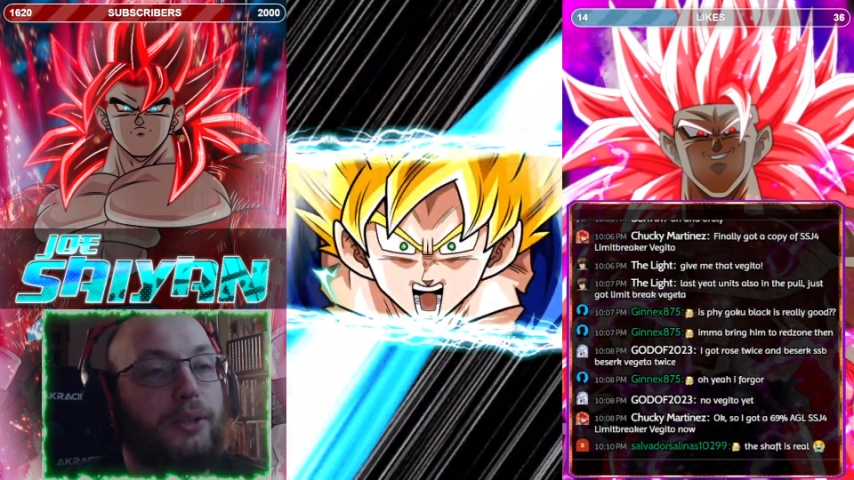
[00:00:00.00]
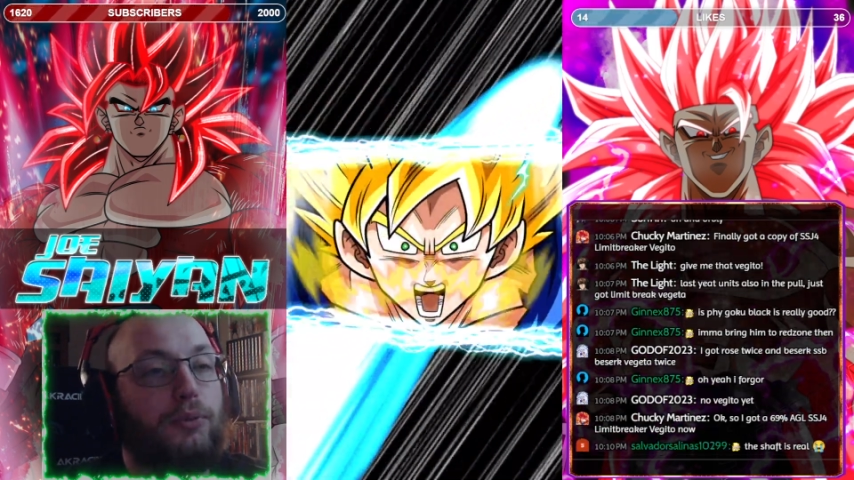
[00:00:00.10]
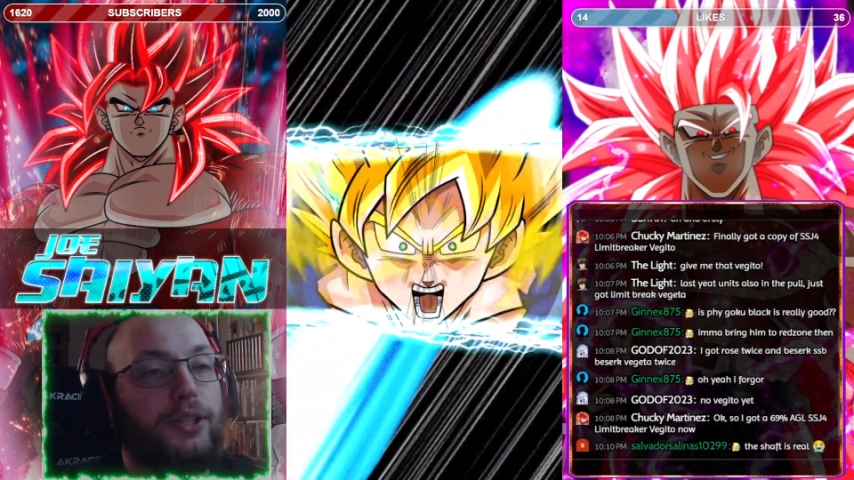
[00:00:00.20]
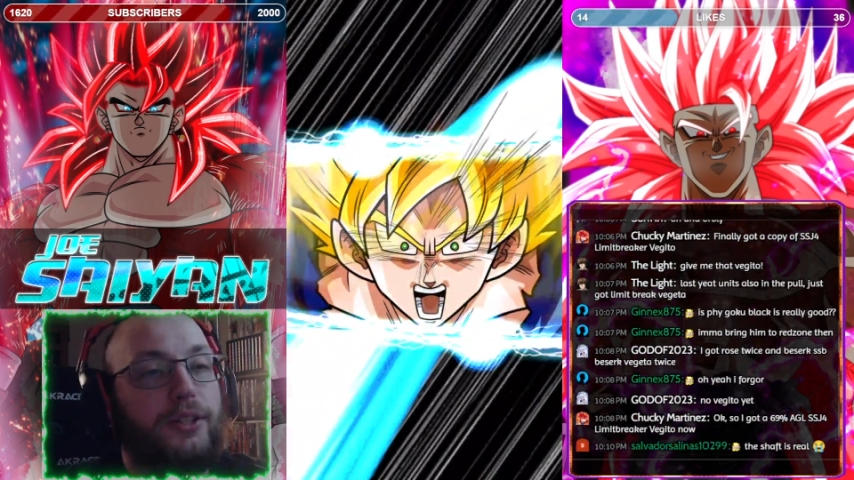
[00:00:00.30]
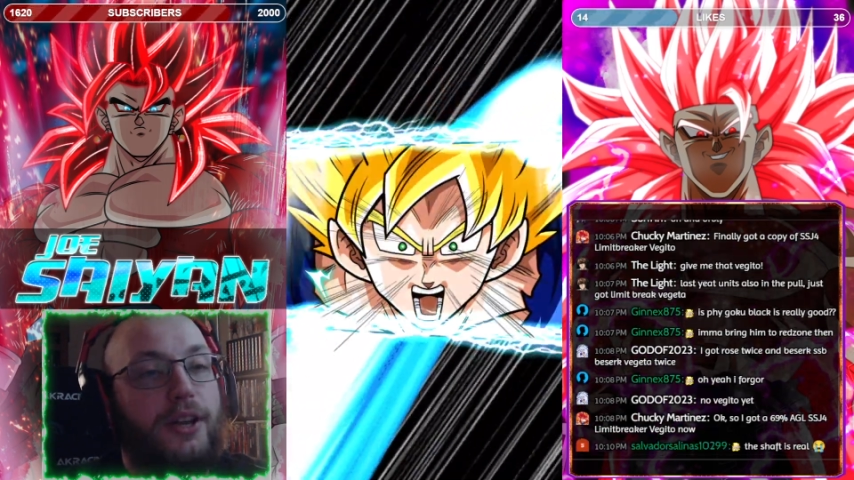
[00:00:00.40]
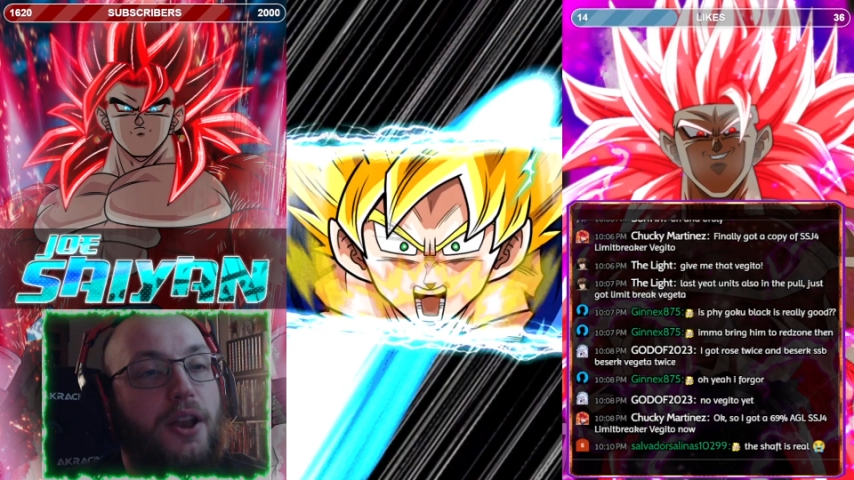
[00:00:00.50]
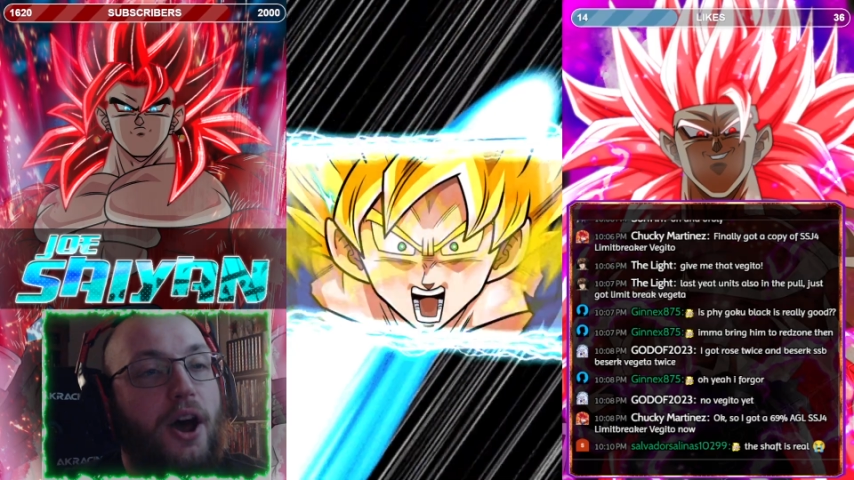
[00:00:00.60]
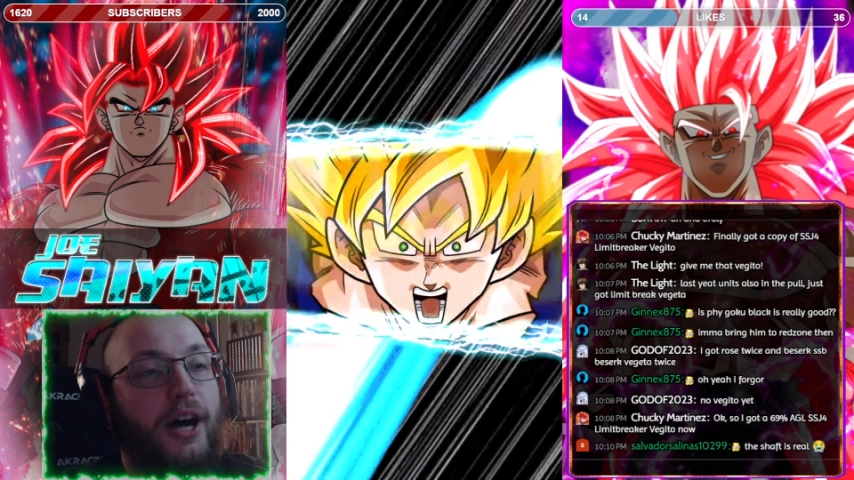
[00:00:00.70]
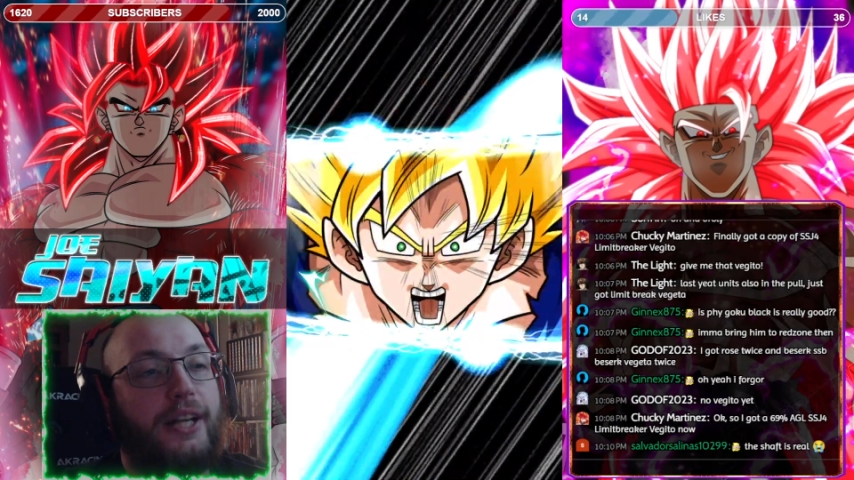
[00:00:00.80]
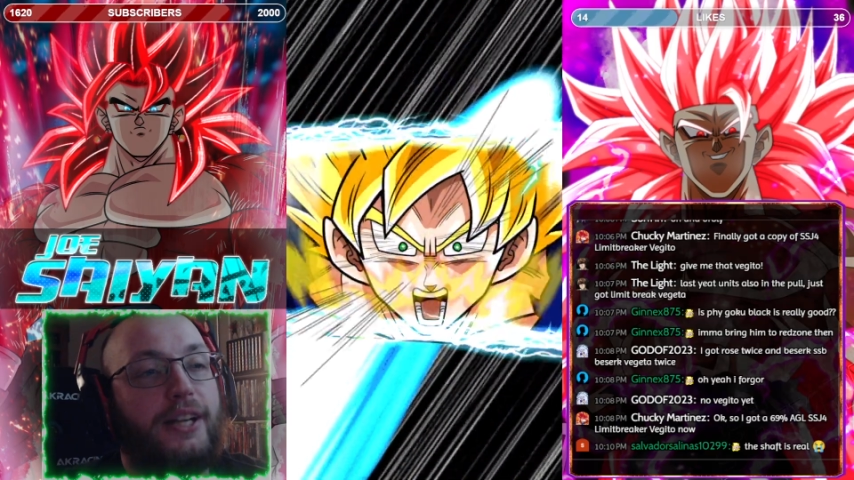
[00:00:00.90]
would
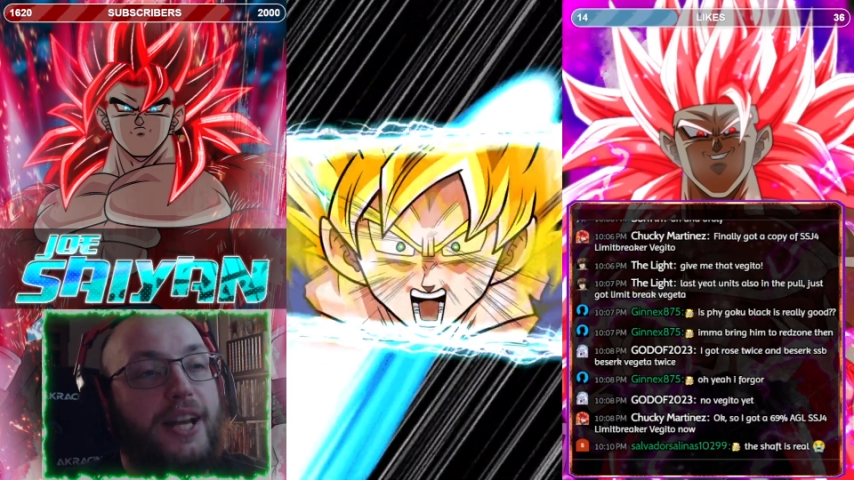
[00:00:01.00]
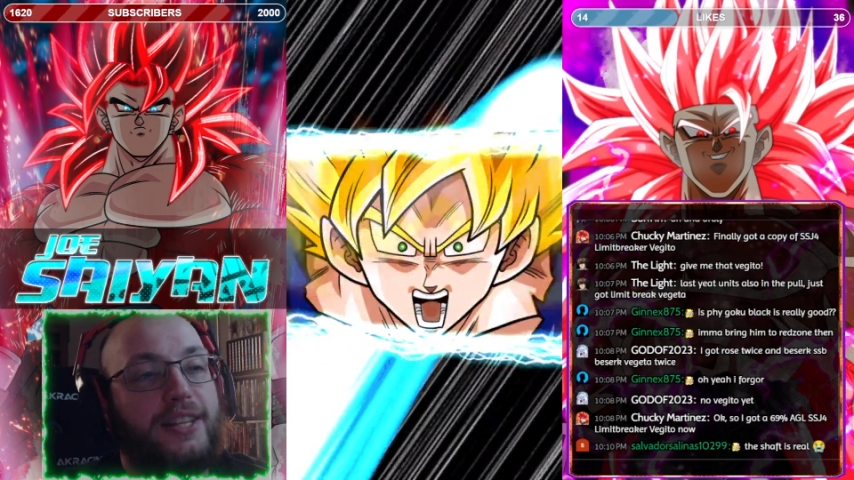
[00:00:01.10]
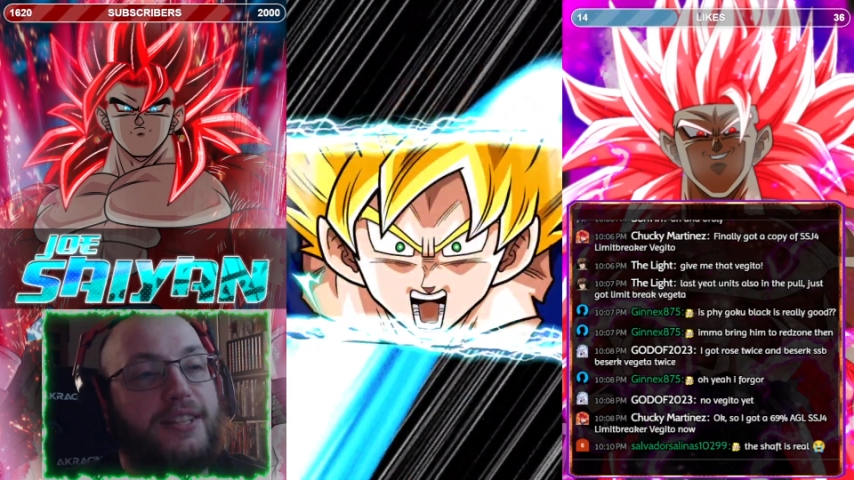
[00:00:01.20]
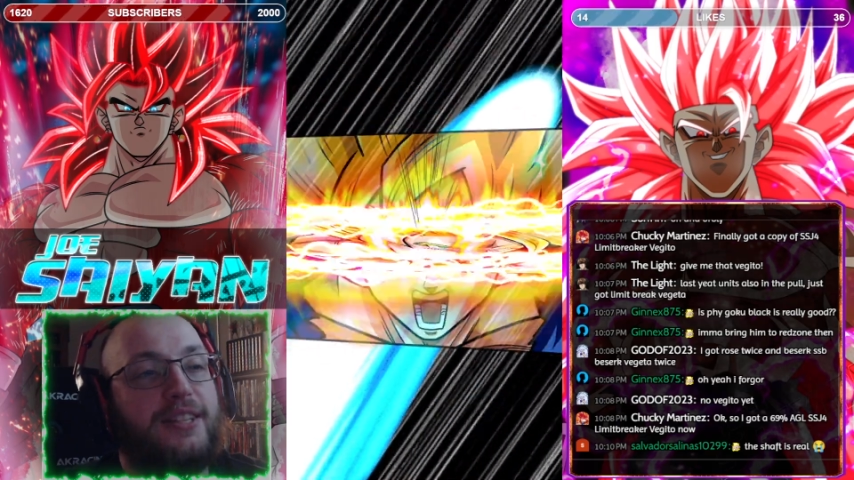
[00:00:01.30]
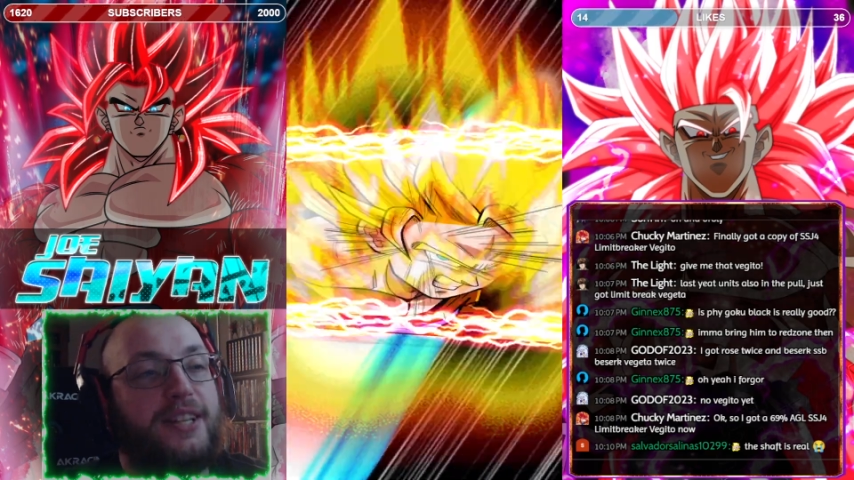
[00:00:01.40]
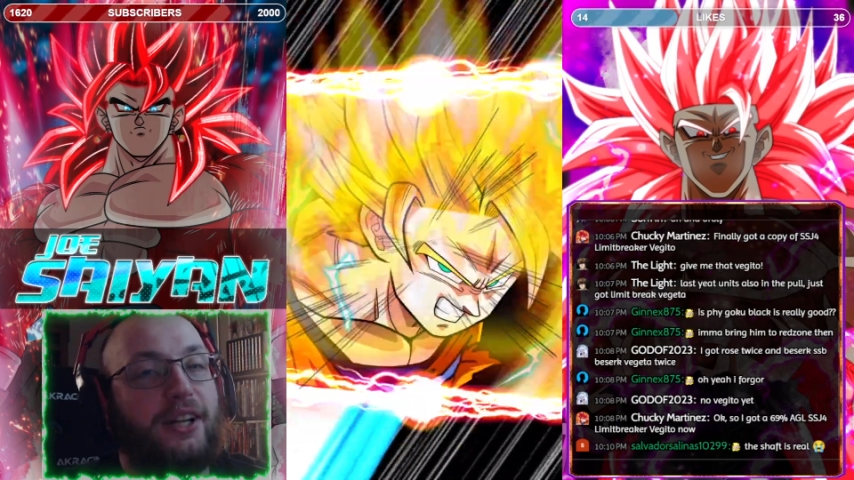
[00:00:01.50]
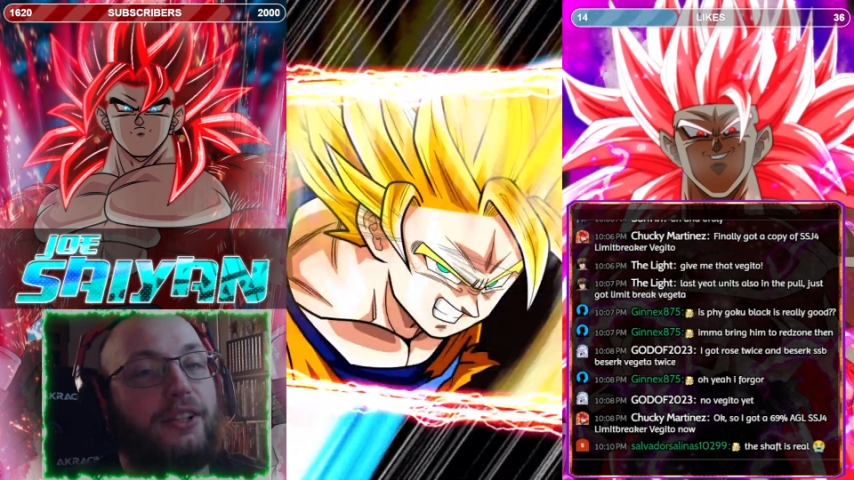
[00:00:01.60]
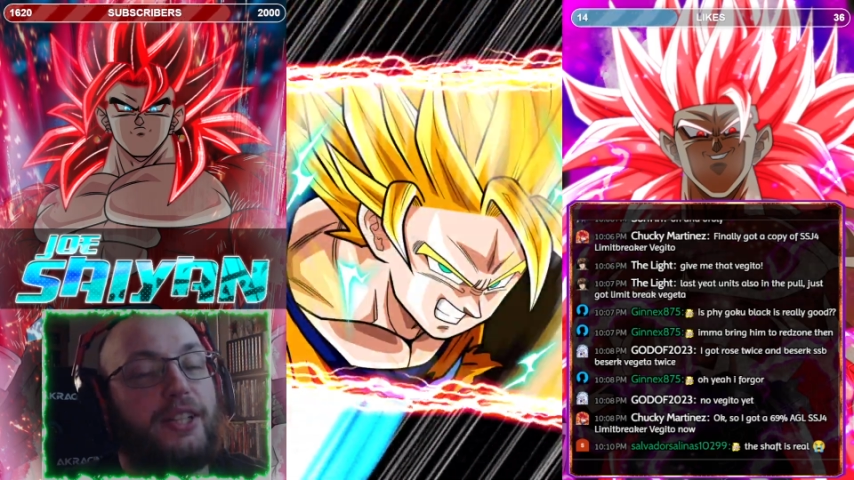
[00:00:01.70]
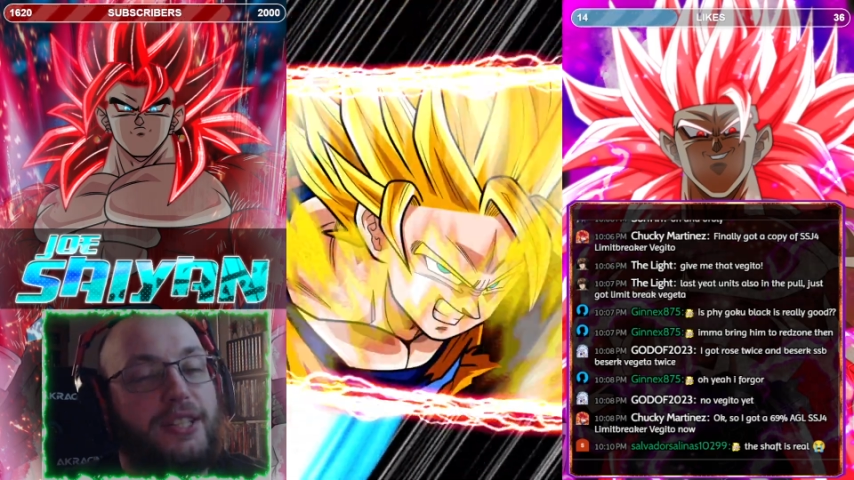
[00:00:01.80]
not necessarily